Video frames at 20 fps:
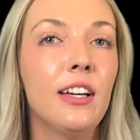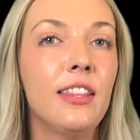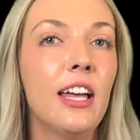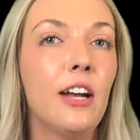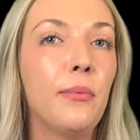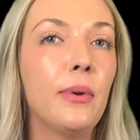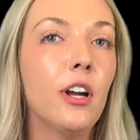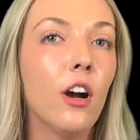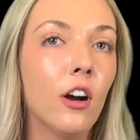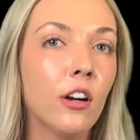
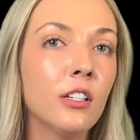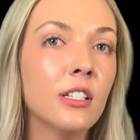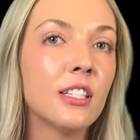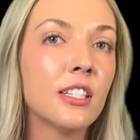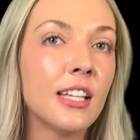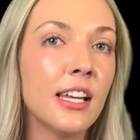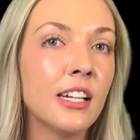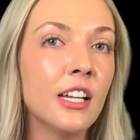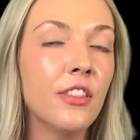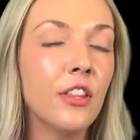that we aren't
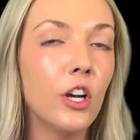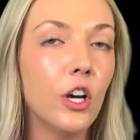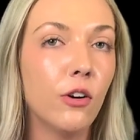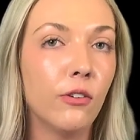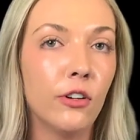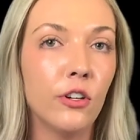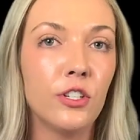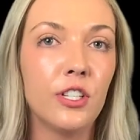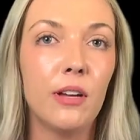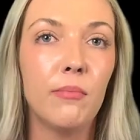sending the
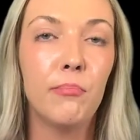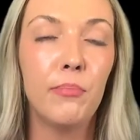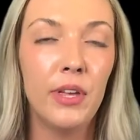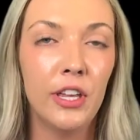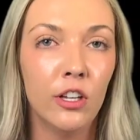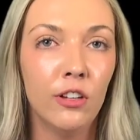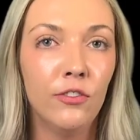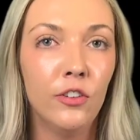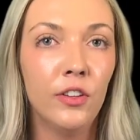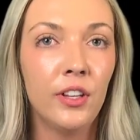owners a
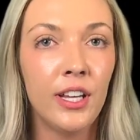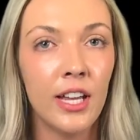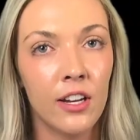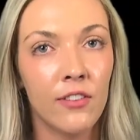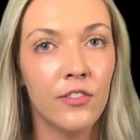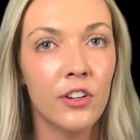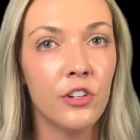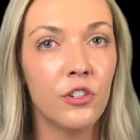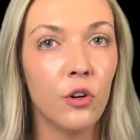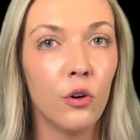bill for the
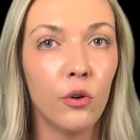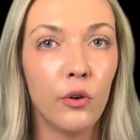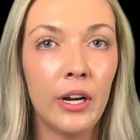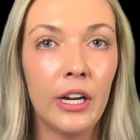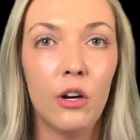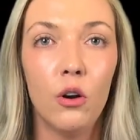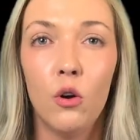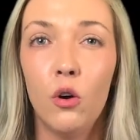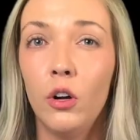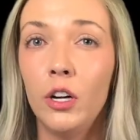inventory
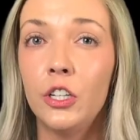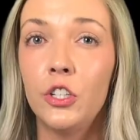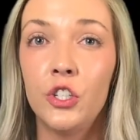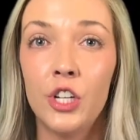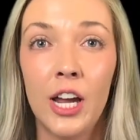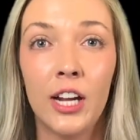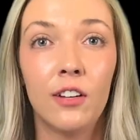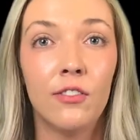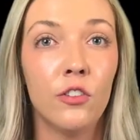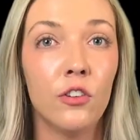or a
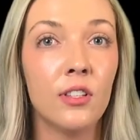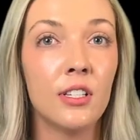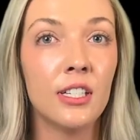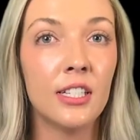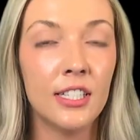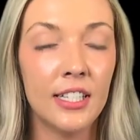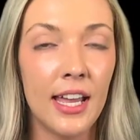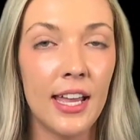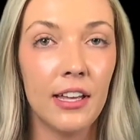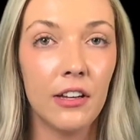check for the
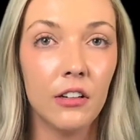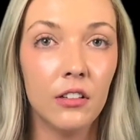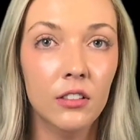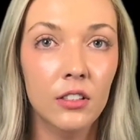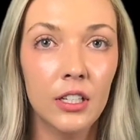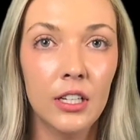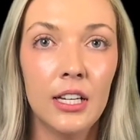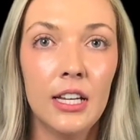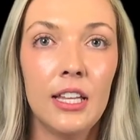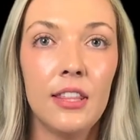sale.
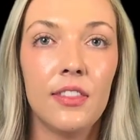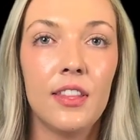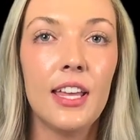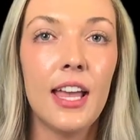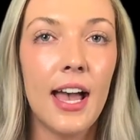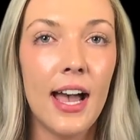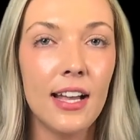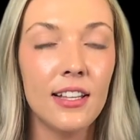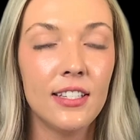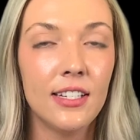The
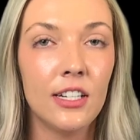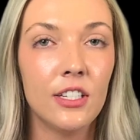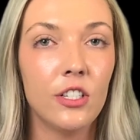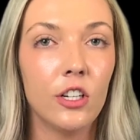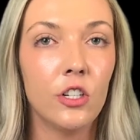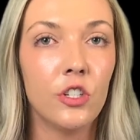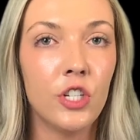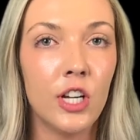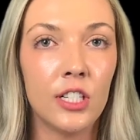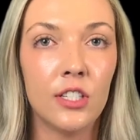assets
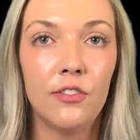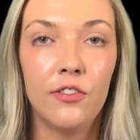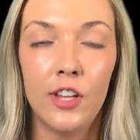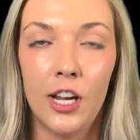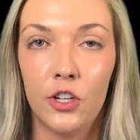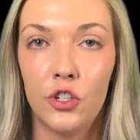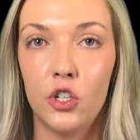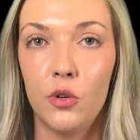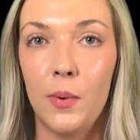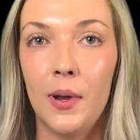are just
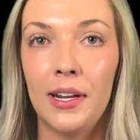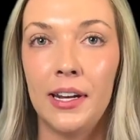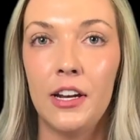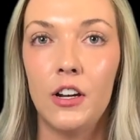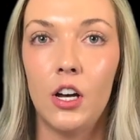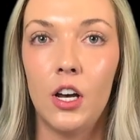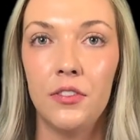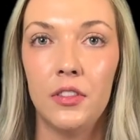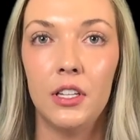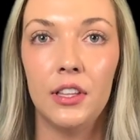fluctuating
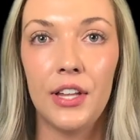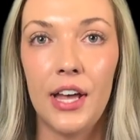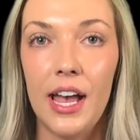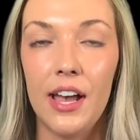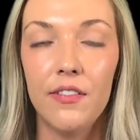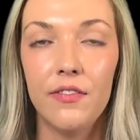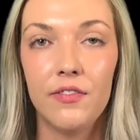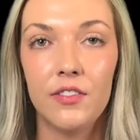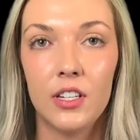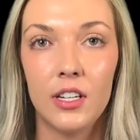on the
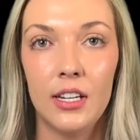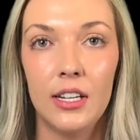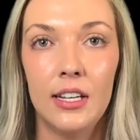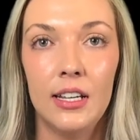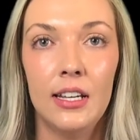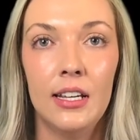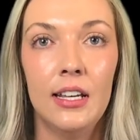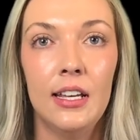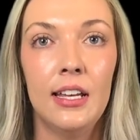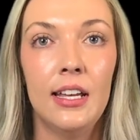left,
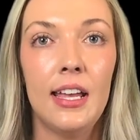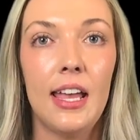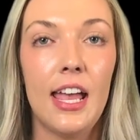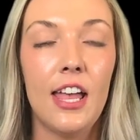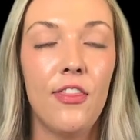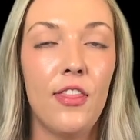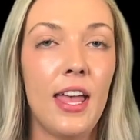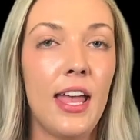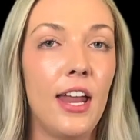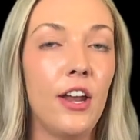
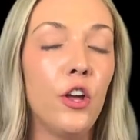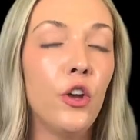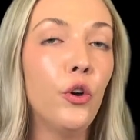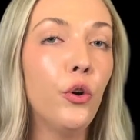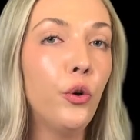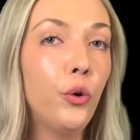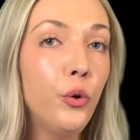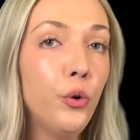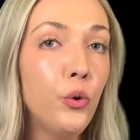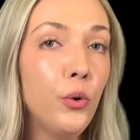and then
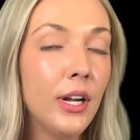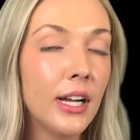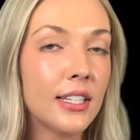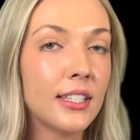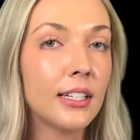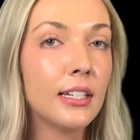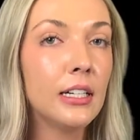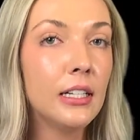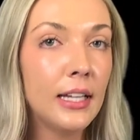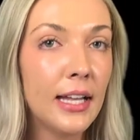who gets
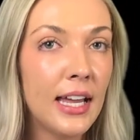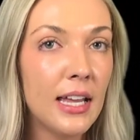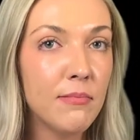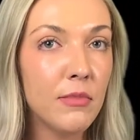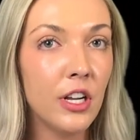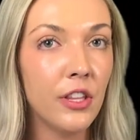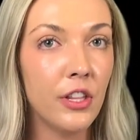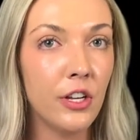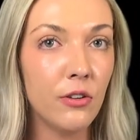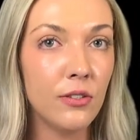a claim
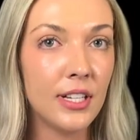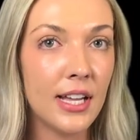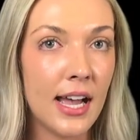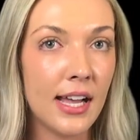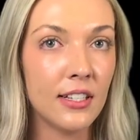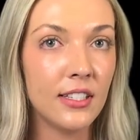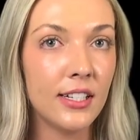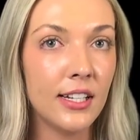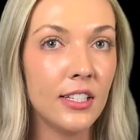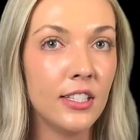on those
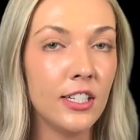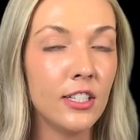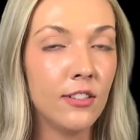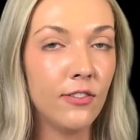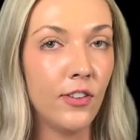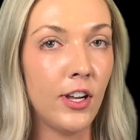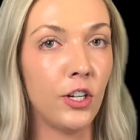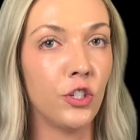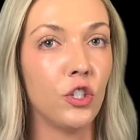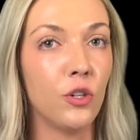assets is
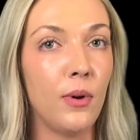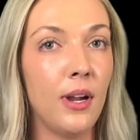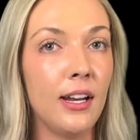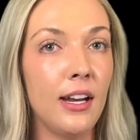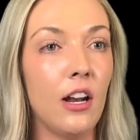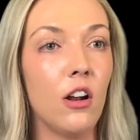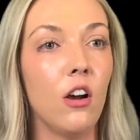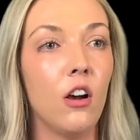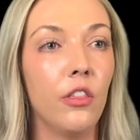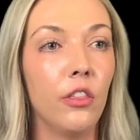
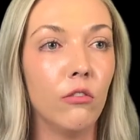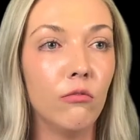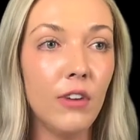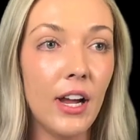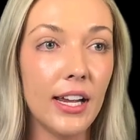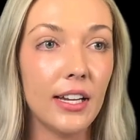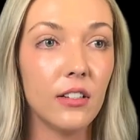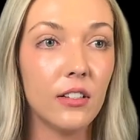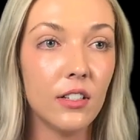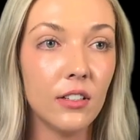fluctuating on the
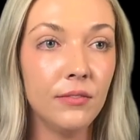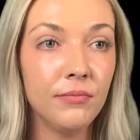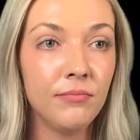right.